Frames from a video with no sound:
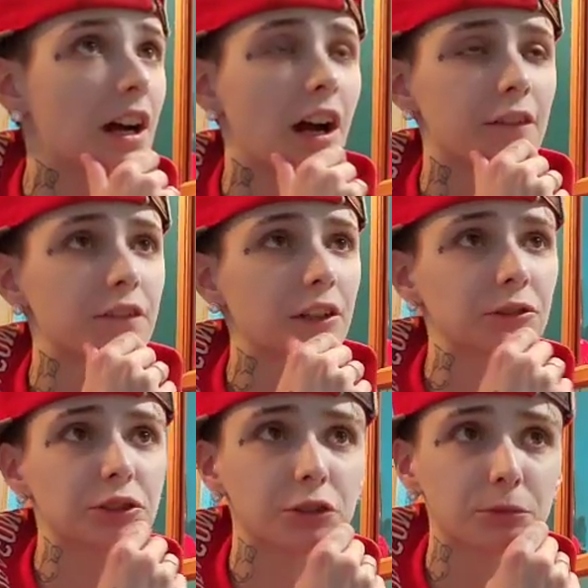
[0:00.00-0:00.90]
I
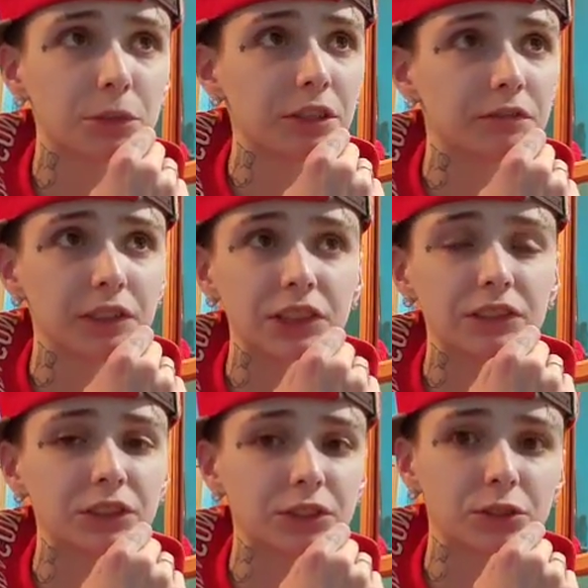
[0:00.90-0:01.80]
felt so many
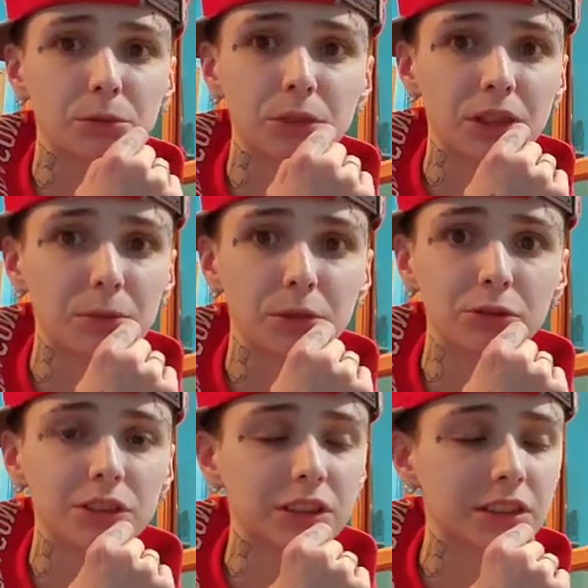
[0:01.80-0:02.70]
feelings, so many
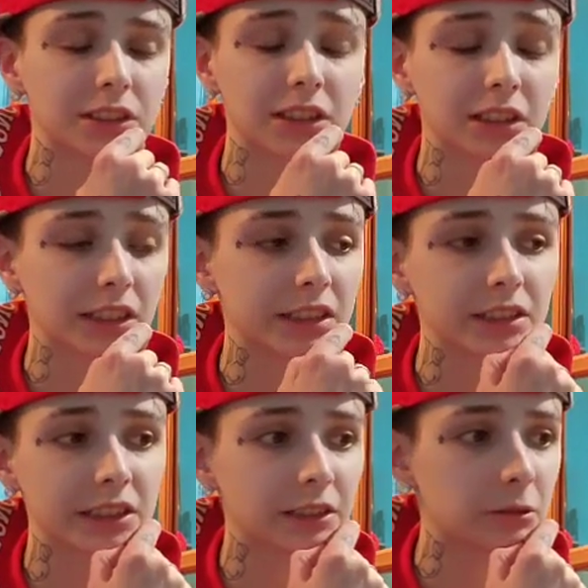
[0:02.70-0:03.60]
emotions, and like I
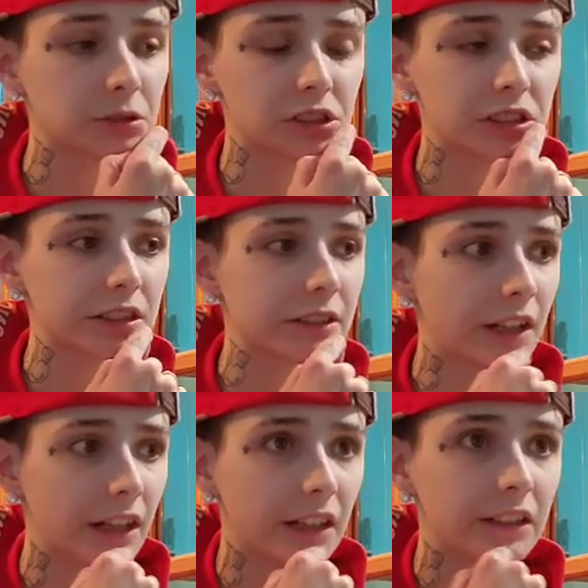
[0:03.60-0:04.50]
said, it was just a
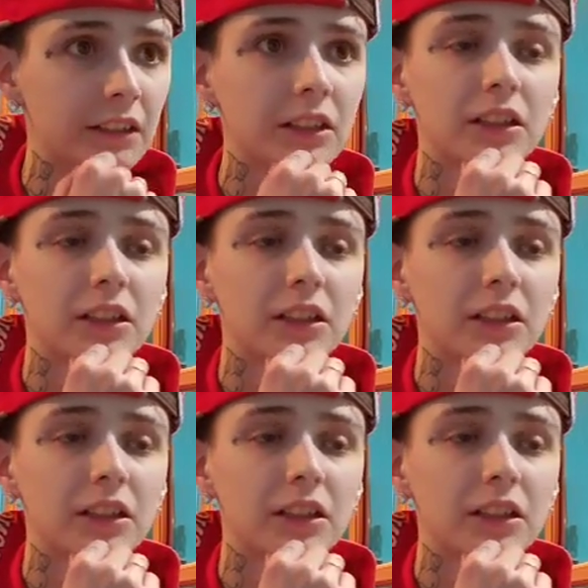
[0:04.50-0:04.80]
lot.